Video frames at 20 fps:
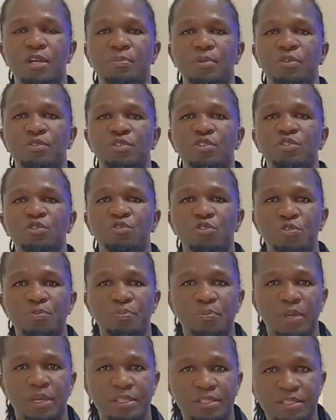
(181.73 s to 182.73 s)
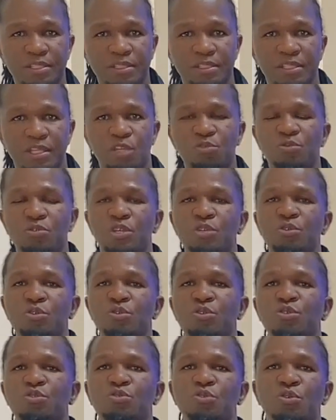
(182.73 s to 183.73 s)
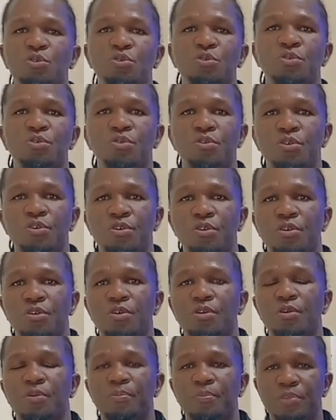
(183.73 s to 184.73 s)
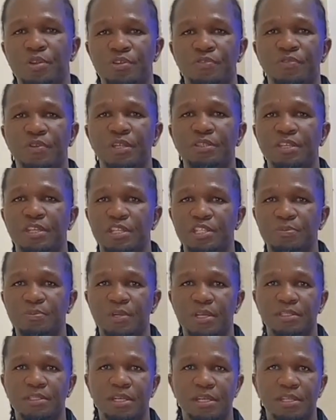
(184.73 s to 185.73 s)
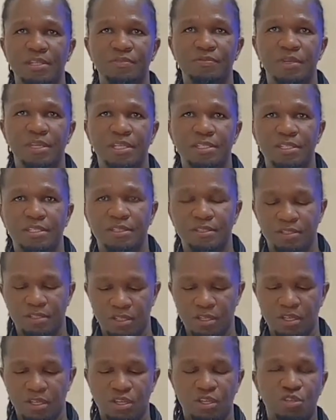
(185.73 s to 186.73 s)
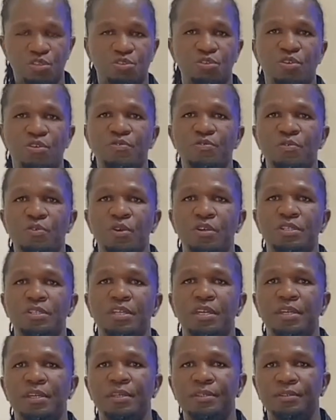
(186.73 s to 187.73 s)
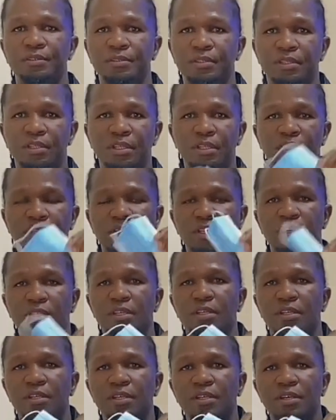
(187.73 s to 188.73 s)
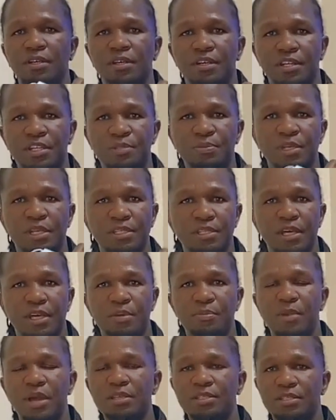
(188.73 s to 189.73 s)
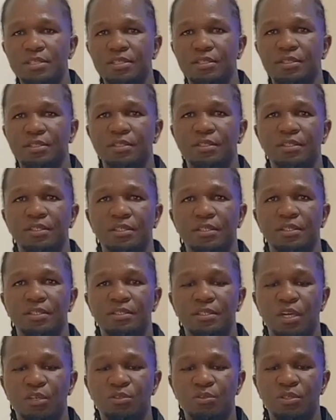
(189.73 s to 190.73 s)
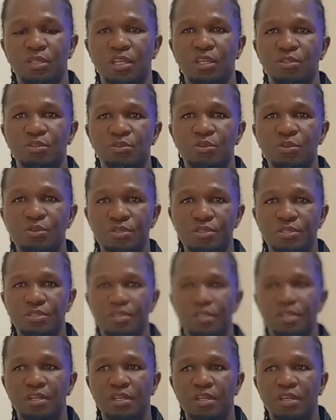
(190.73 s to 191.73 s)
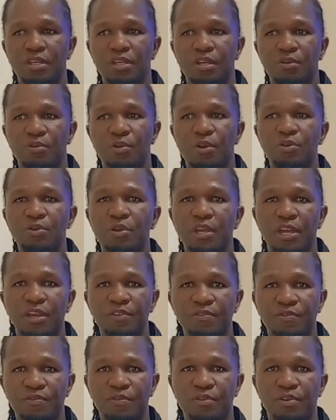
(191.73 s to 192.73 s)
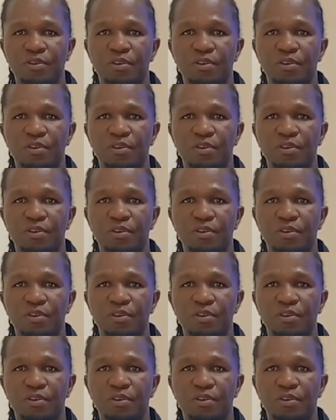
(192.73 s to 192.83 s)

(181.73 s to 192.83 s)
protective equipment that we use to prevent respiratory infection. So we've got the respiratory mask that we can use when we have